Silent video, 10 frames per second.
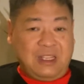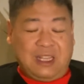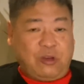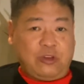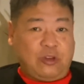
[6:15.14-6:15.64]

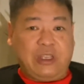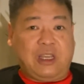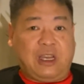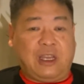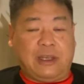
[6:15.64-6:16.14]
That was the only
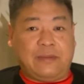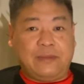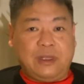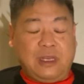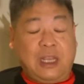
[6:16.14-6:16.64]
con.
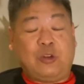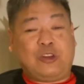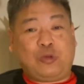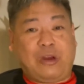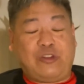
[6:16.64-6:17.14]
And it was
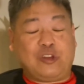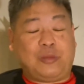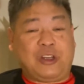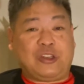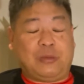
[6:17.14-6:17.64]

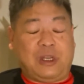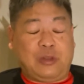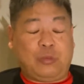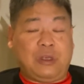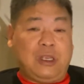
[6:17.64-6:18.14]
$1,200 a month,
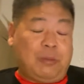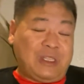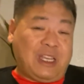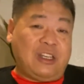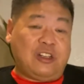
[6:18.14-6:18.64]
but
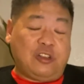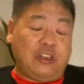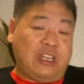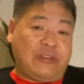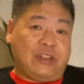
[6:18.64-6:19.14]
that
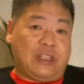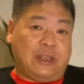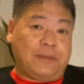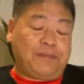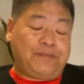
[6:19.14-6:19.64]
included
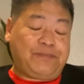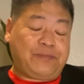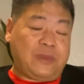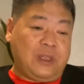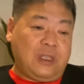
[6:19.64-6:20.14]
everything.
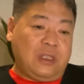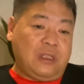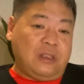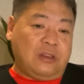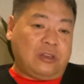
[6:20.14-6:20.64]

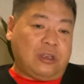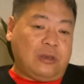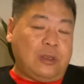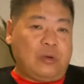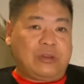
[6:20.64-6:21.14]
So
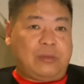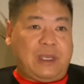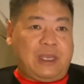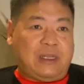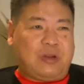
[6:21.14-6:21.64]
it wasn't
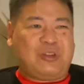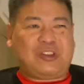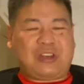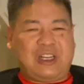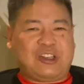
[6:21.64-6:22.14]
bad. It
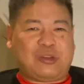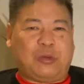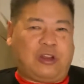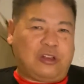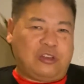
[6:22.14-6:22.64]
was kind of
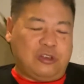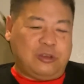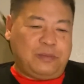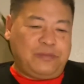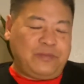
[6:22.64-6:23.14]
small
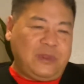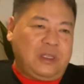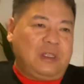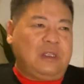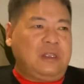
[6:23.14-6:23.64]
too.
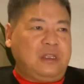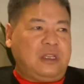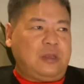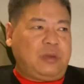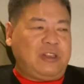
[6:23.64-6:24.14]

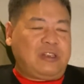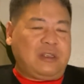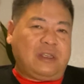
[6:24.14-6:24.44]
The place.